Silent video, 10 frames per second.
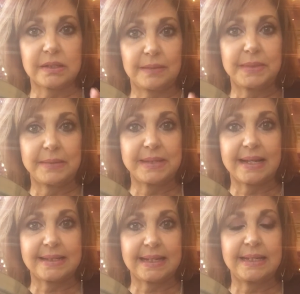Sometimes
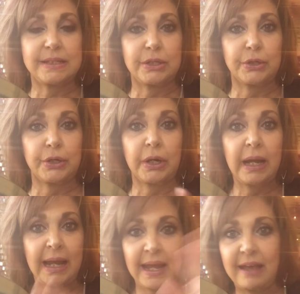that's easier
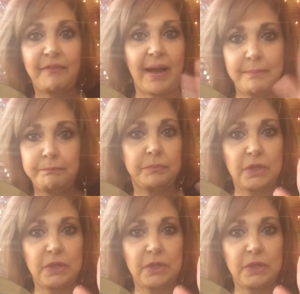if I'm,